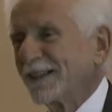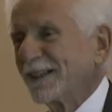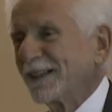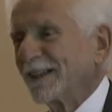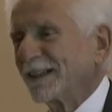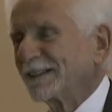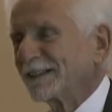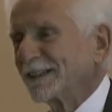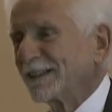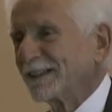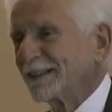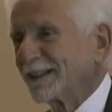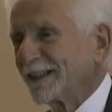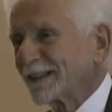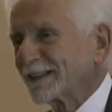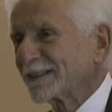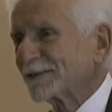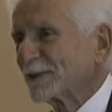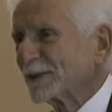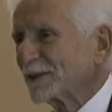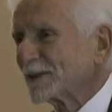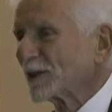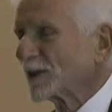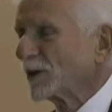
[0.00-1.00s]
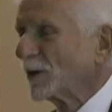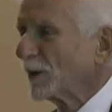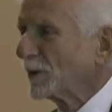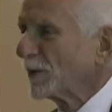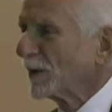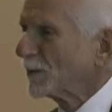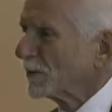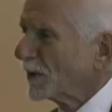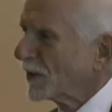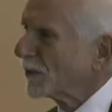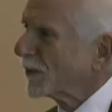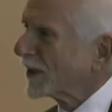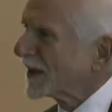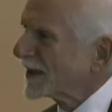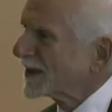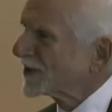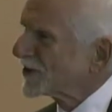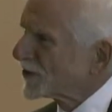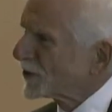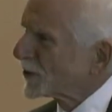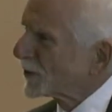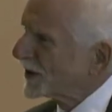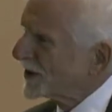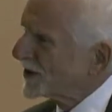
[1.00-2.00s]
and said, "Yes, Mr. Cooper, but what
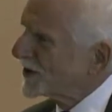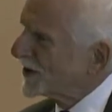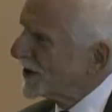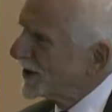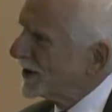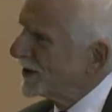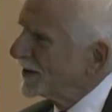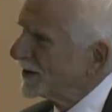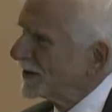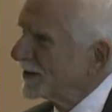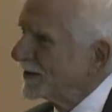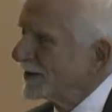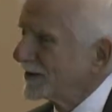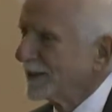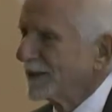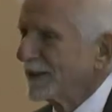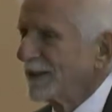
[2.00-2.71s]
is 3G?"